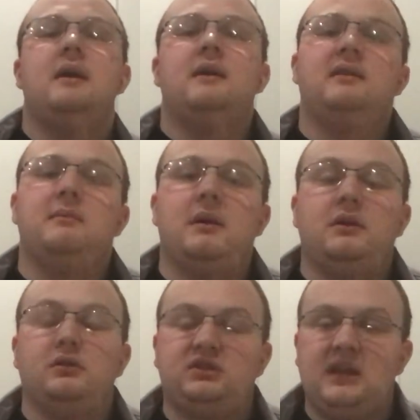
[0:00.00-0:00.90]
is them
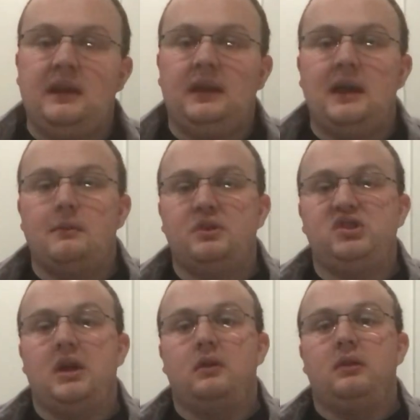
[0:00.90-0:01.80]
understanding how much
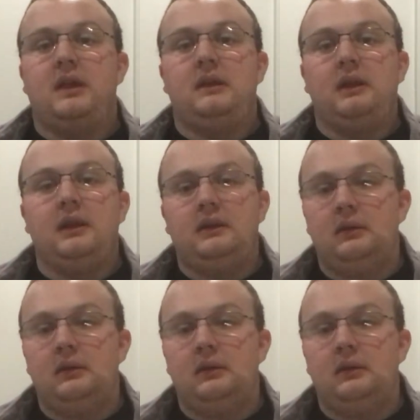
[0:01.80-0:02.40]
air they need